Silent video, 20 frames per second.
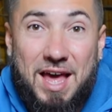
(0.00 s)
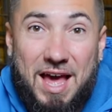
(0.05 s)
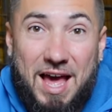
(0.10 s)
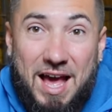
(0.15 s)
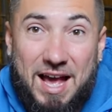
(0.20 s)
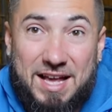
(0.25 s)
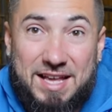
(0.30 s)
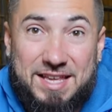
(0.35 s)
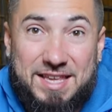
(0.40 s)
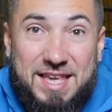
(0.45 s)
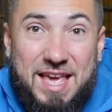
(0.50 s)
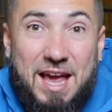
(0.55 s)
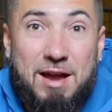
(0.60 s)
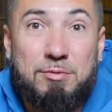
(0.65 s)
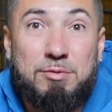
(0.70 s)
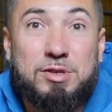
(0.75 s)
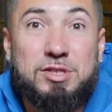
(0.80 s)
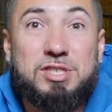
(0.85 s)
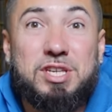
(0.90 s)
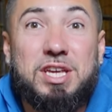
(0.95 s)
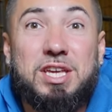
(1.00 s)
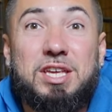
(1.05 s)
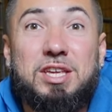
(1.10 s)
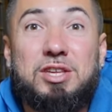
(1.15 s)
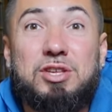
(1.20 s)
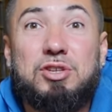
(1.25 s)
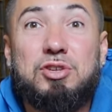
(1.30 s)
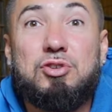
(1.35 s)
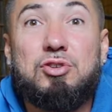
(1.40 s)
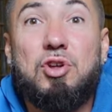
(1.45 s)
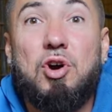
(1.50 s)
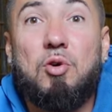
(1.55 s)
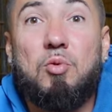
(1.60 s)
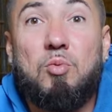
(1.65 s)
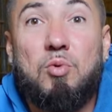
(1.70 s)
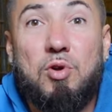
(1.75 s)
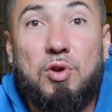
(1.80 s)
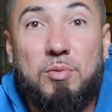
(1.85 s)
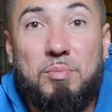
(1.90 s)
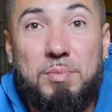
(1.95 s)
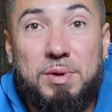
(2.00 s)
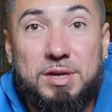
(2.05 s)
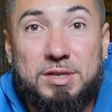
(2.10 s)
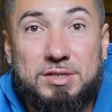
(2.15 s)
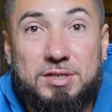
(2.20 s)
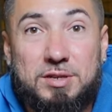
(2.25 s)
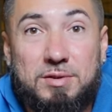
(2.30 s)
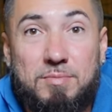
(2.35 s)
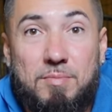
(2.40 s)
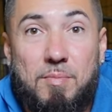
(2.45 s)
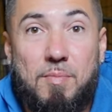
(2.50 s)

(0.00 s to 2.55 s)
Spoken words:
I guarantee you don't want to miss it.